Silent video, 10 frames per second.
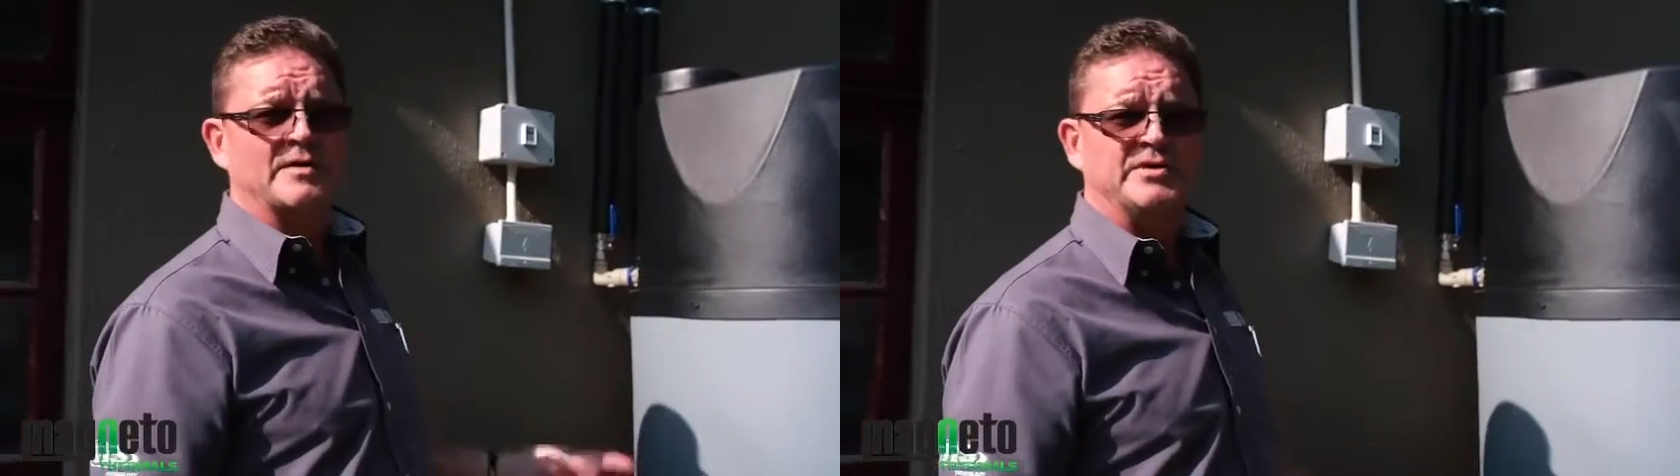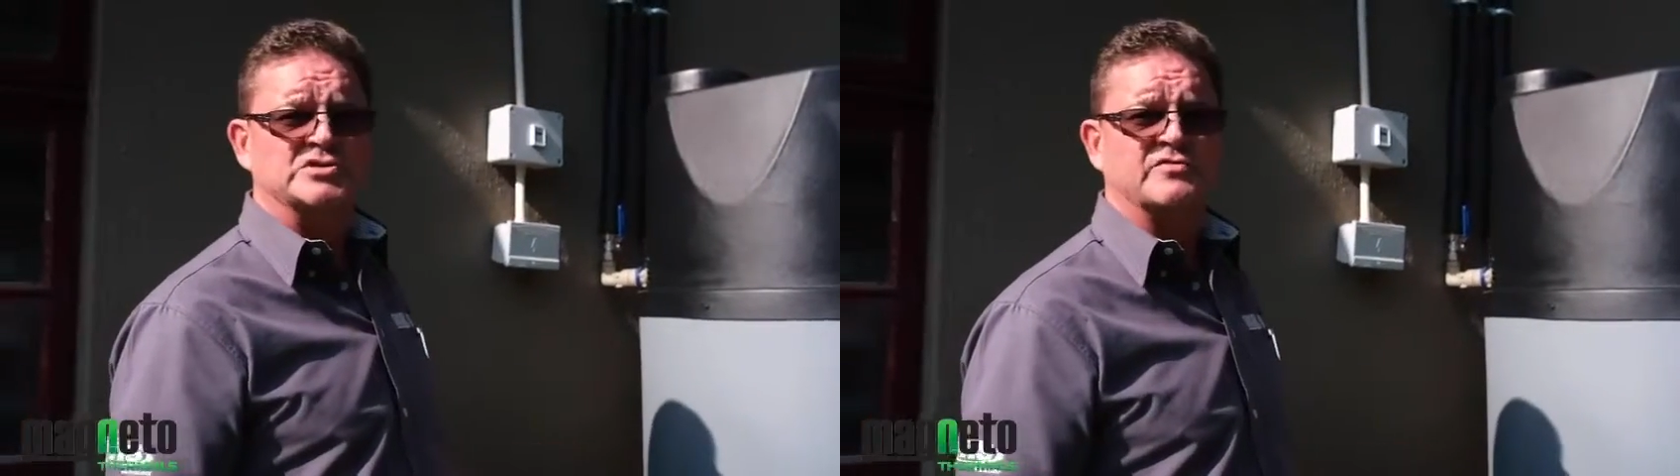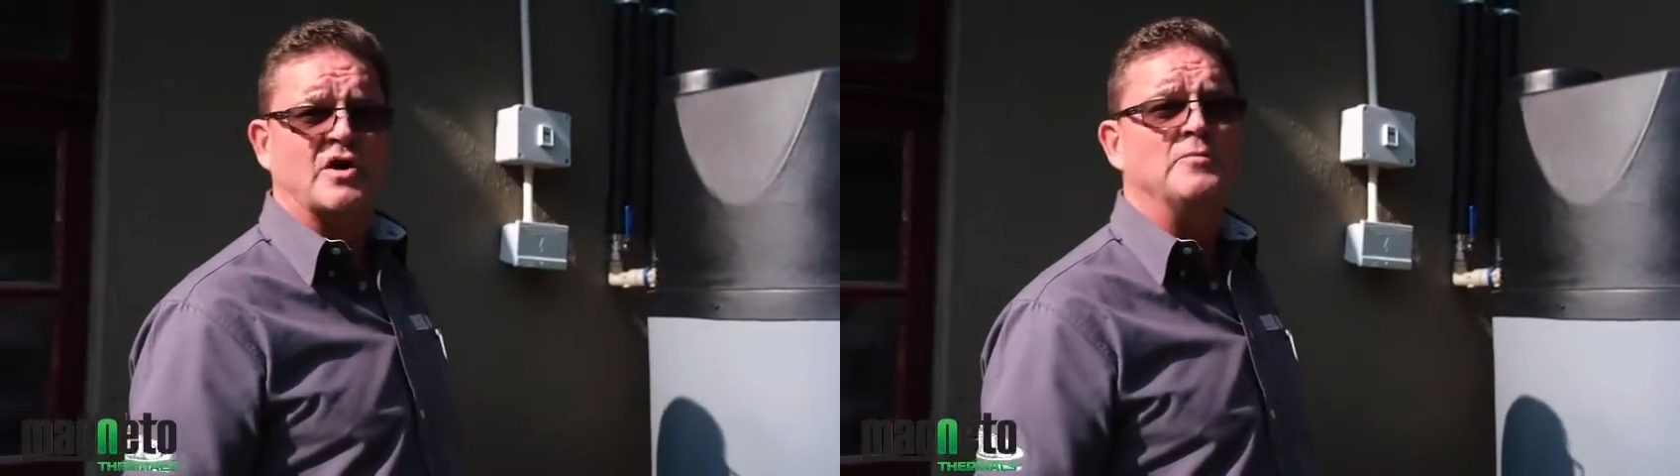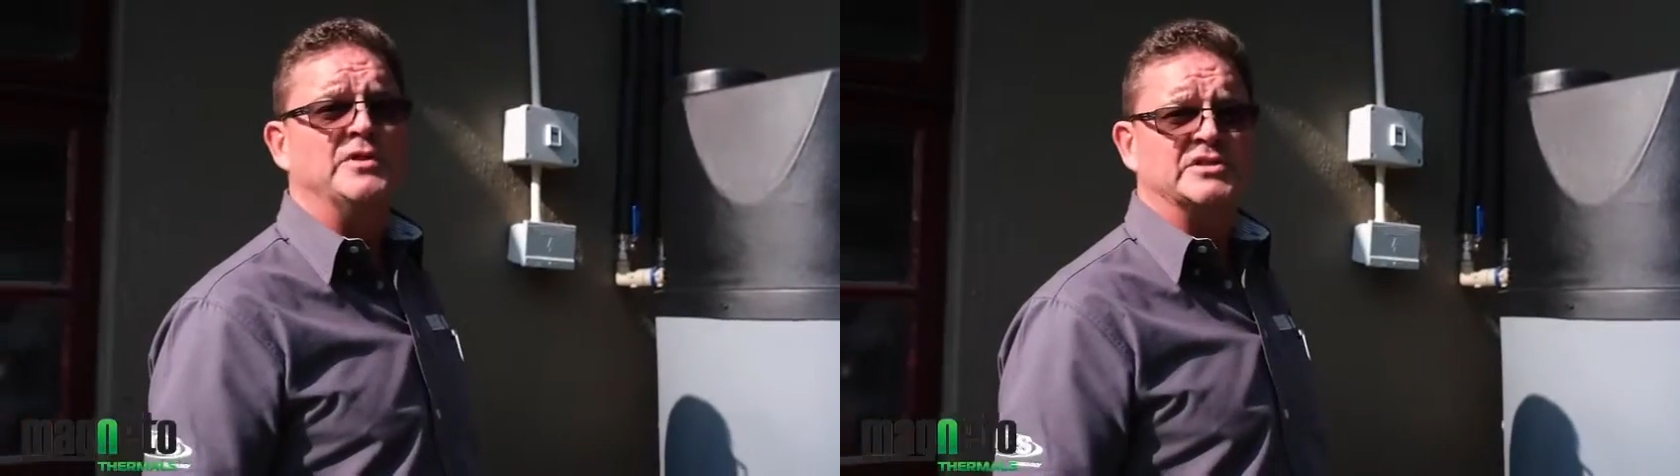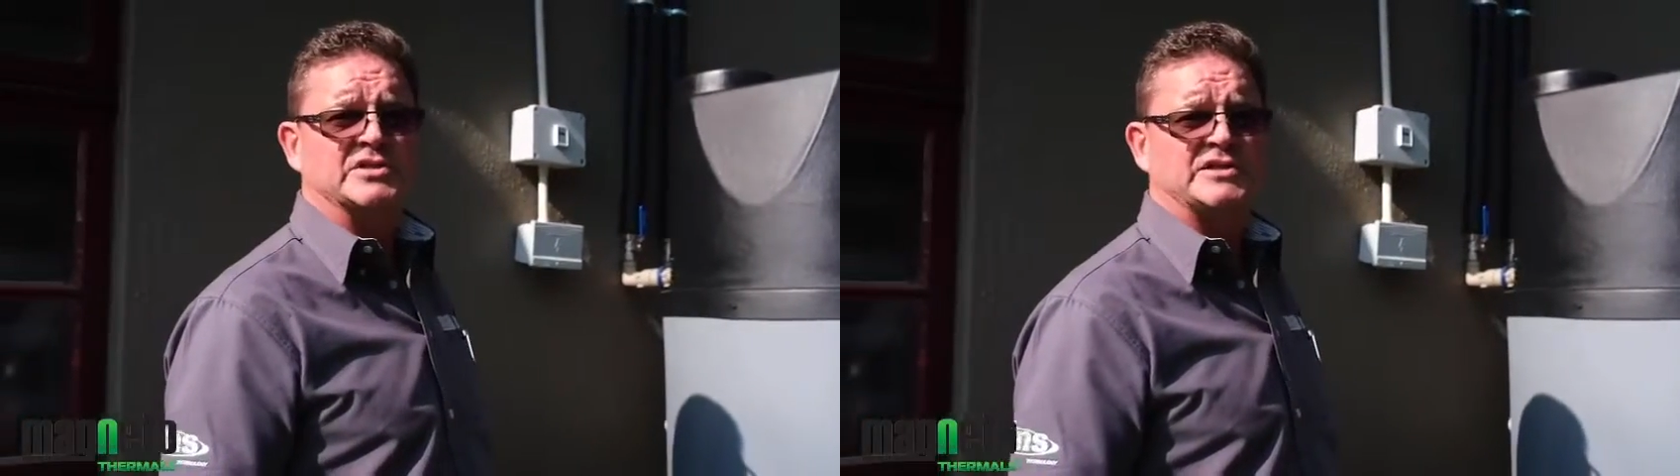by means of
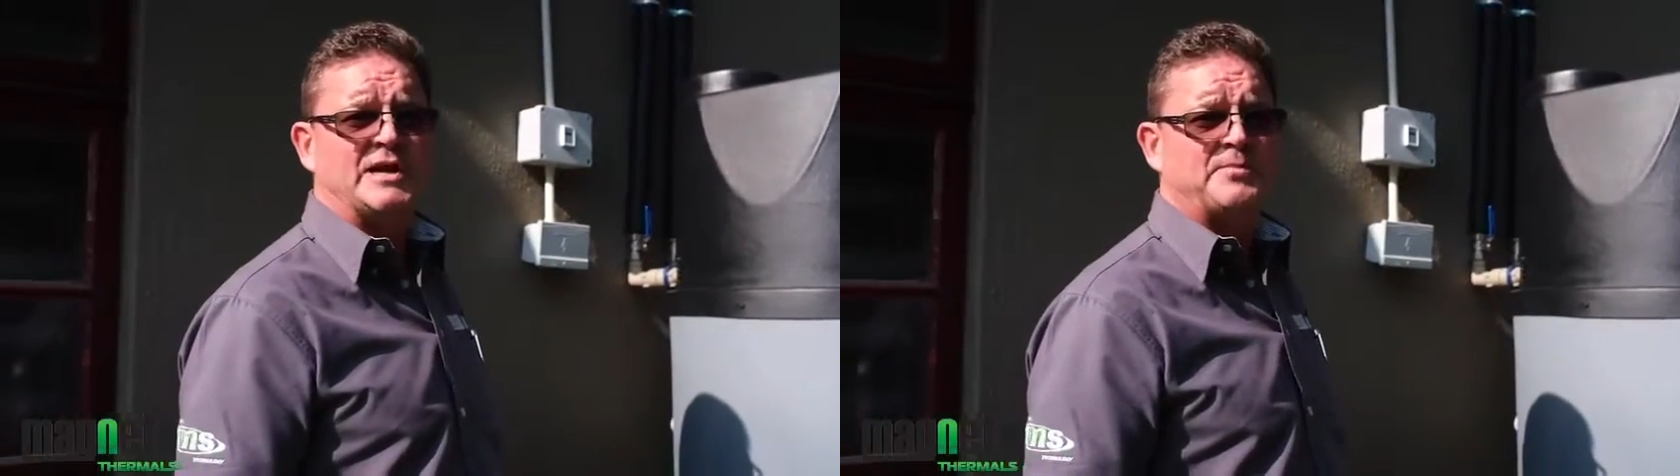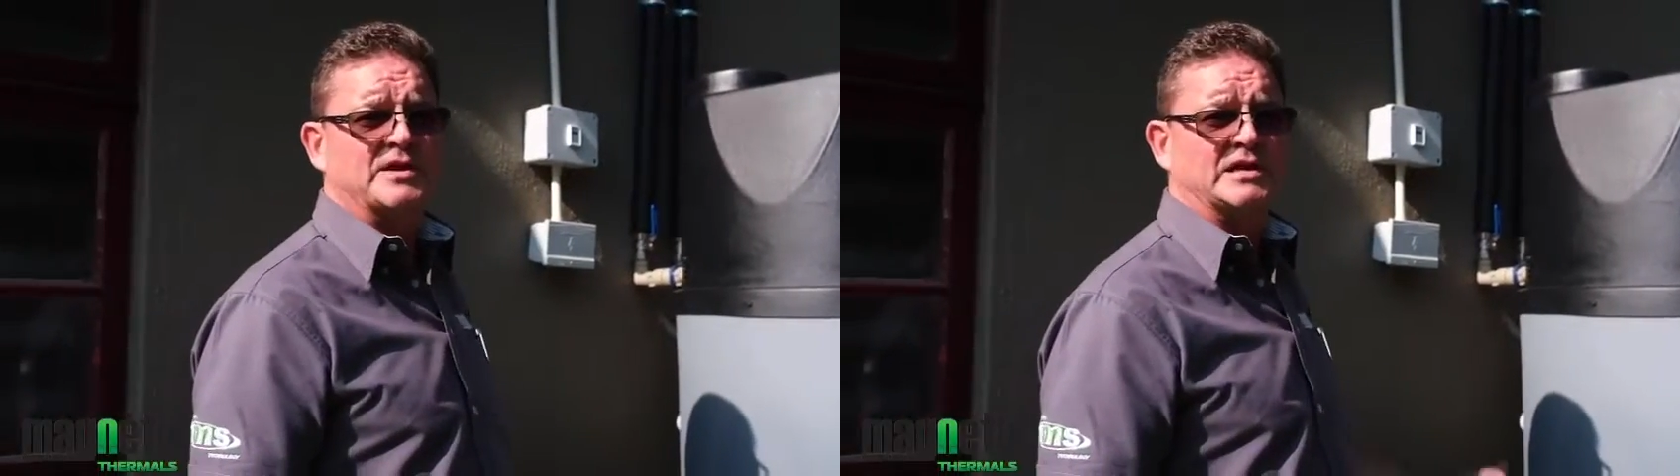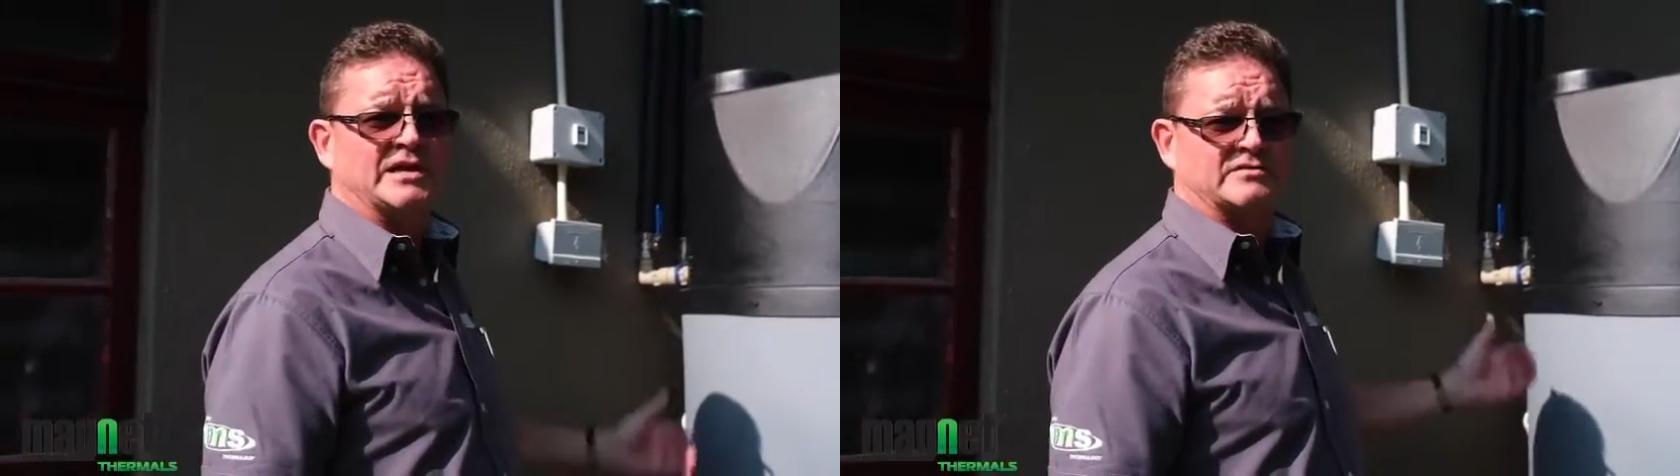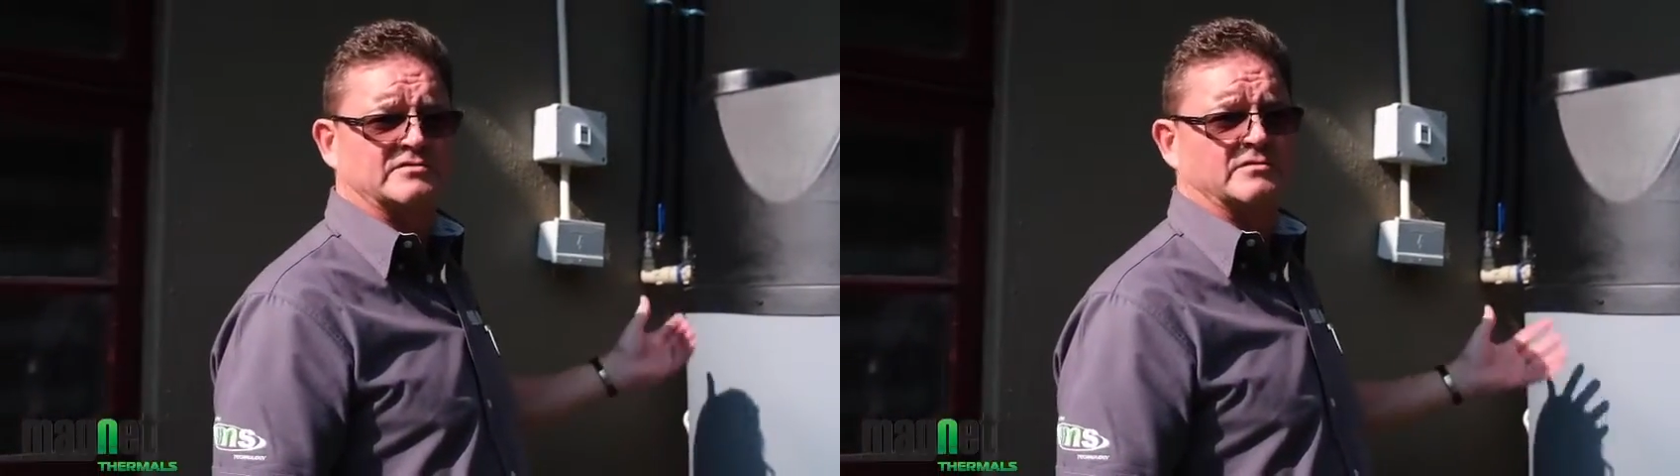opening the tap and let